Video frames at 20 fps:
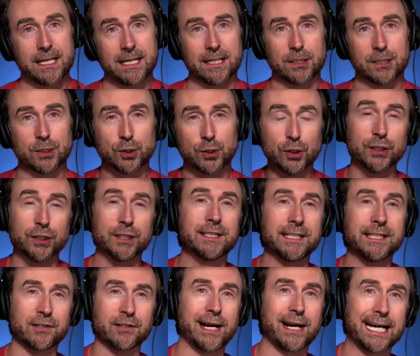good
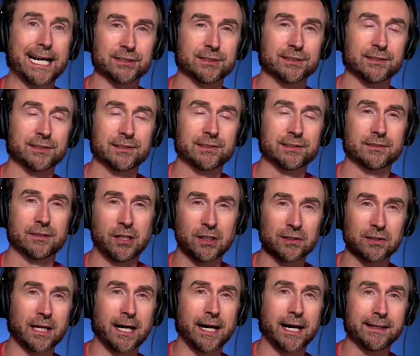interactions
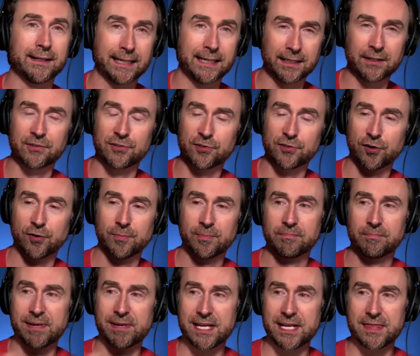online and in Zoom
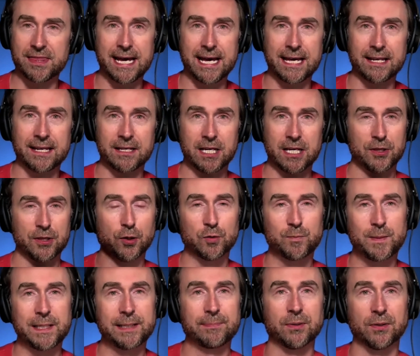mean that those
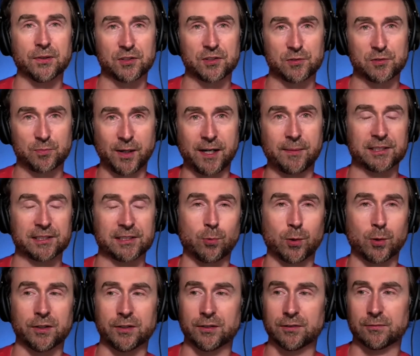people spread about the
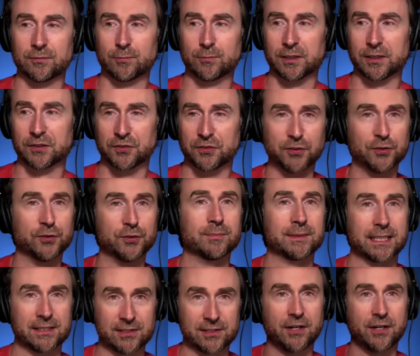world. Well, Zoom
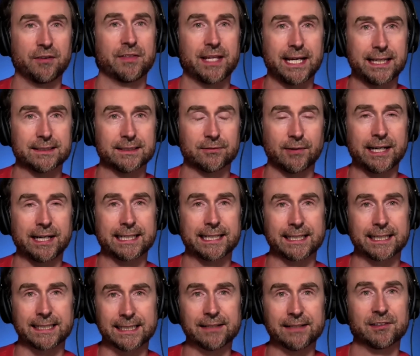can solve that, right? It
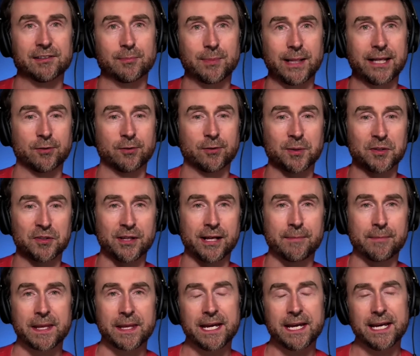can give the platform to do
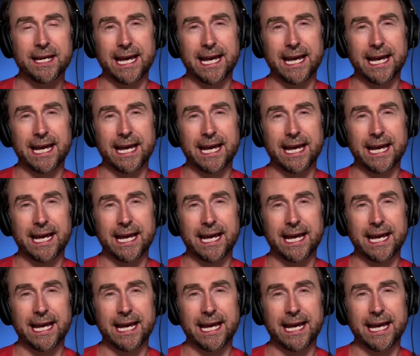that.